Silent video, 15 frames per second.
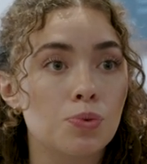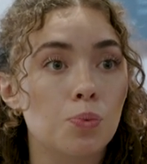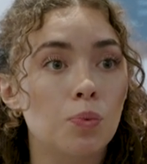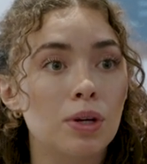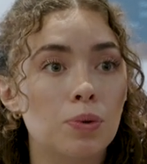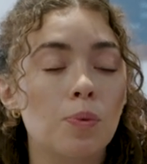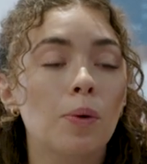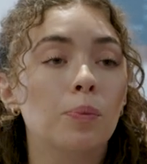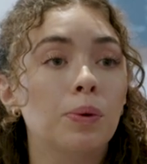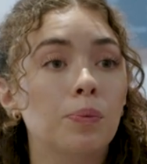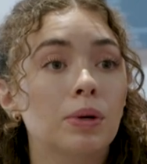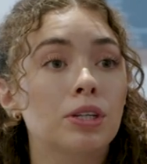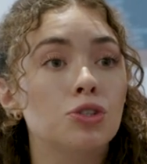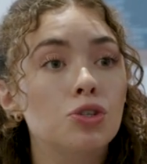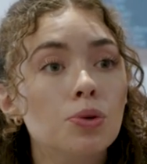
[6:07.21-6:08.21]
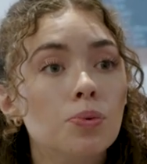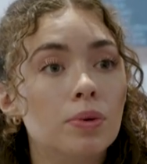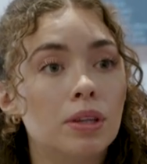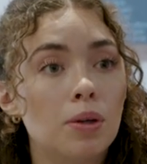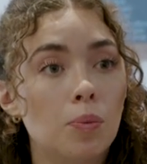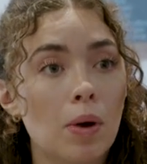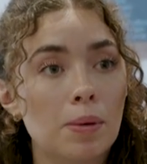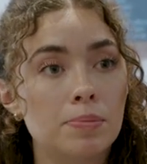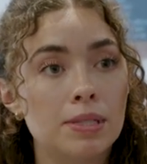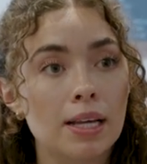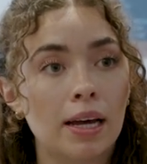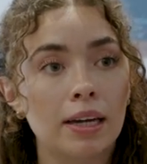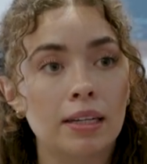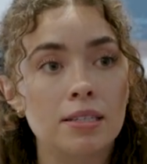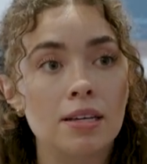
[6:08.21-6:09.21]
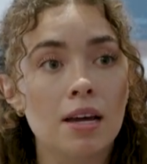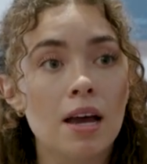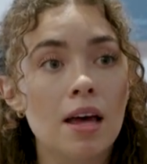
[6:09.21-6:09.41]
with what we want to do with the website,